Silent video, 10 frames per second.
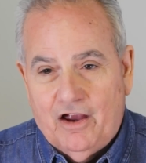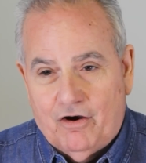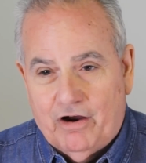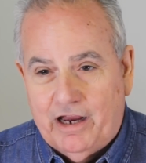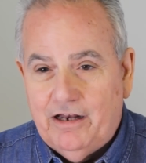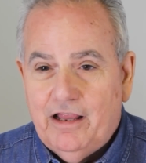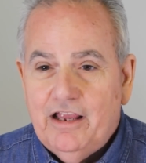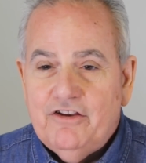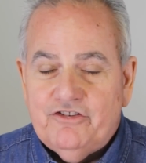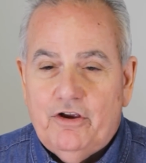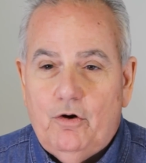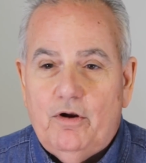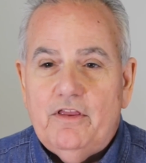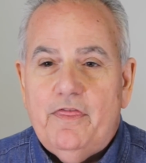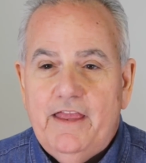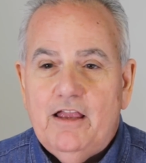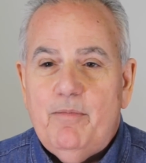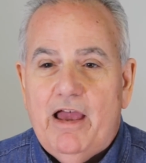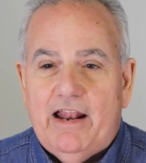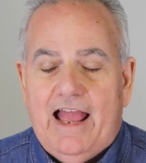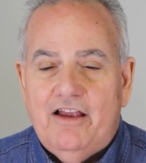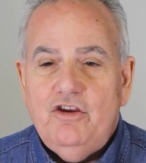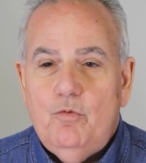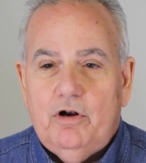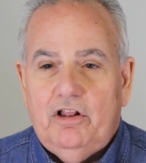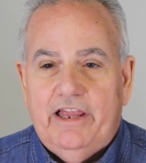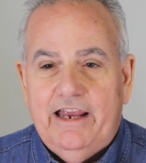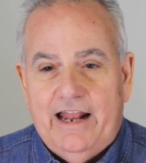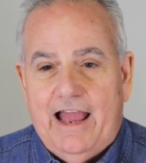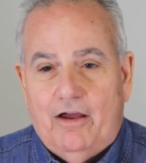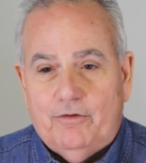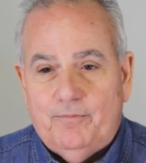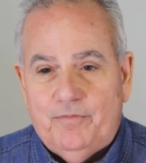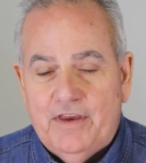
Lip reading: All right. So think about how you want to lay it out.